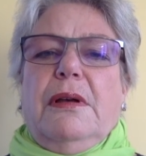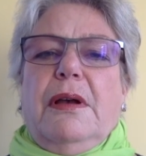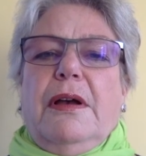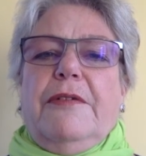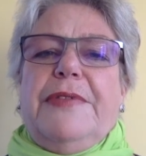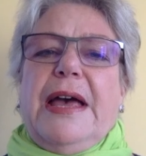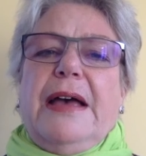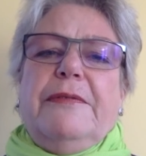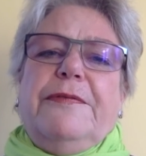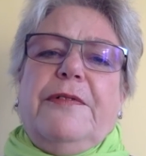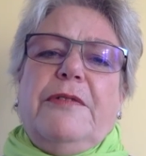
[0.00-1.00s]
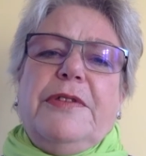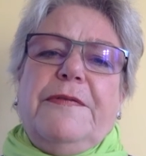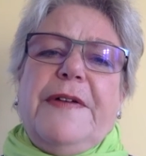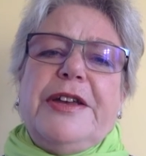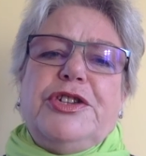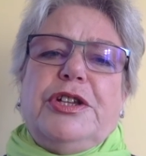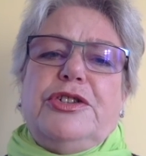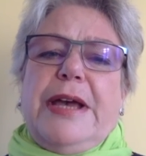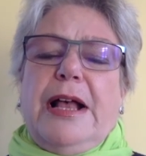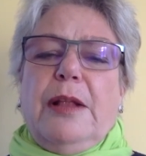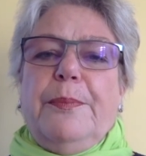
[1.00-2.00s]
of the fascia to
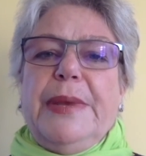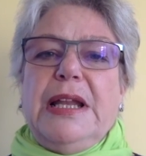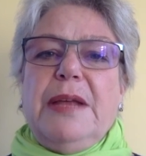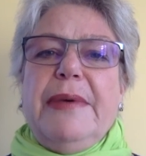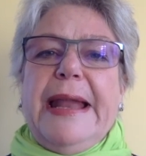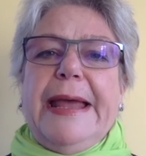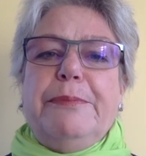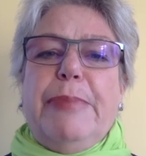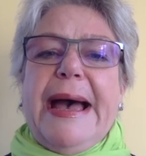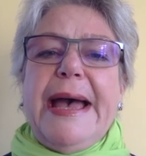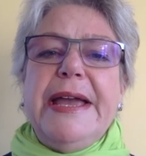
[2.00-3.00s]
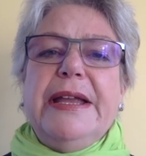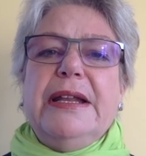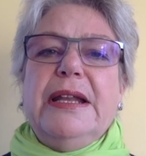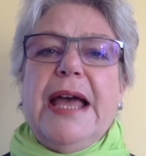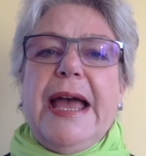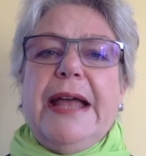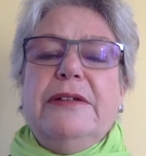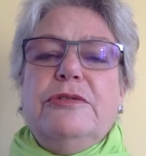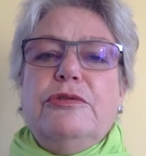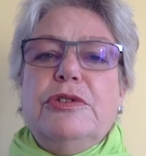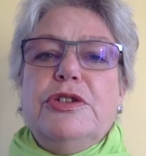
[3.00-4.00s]
help eliminate pain
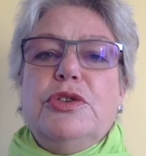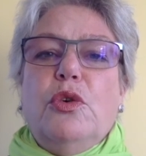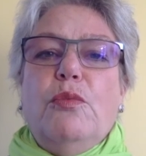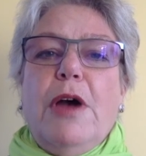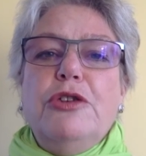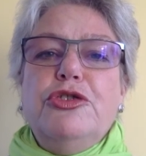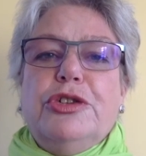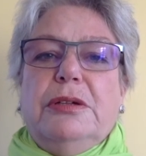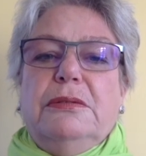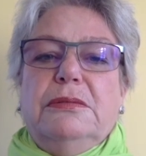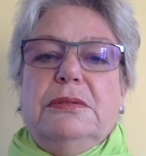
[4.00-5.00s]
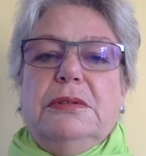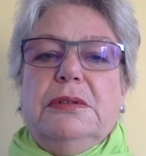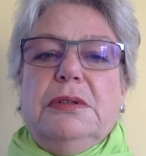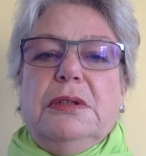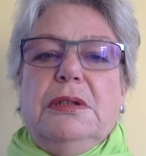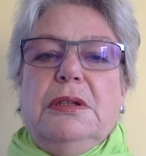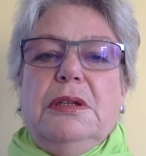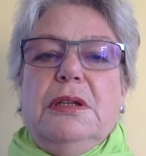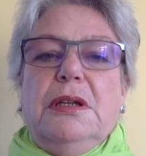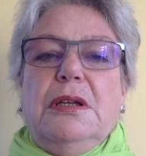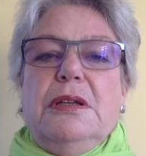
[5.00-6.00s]
and restore motion.
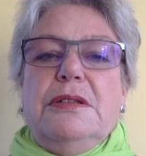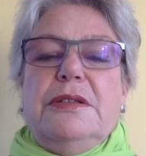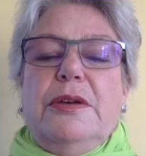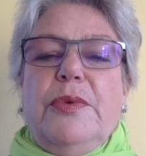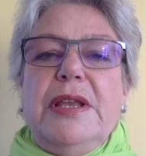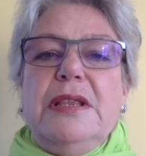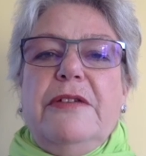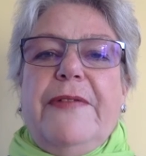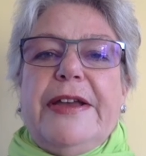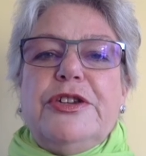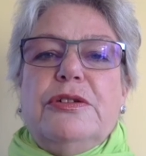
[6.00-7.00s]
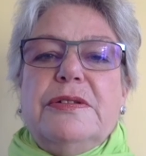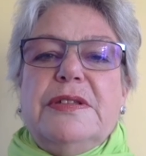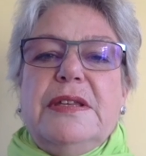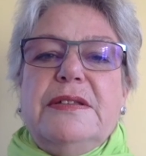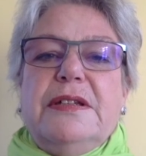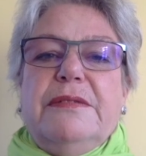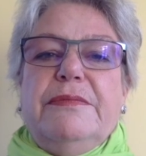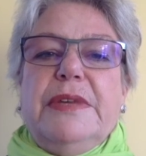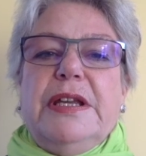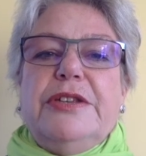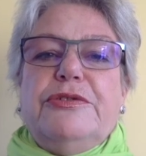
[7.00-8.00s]
So when the fascial system
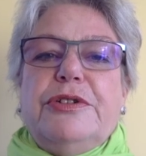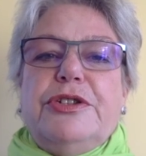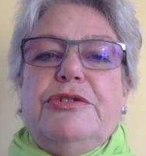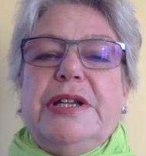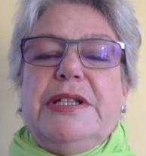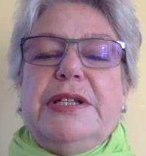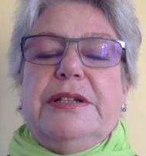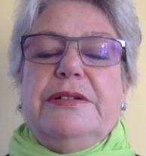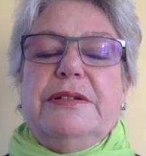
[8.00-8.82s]
is restricted,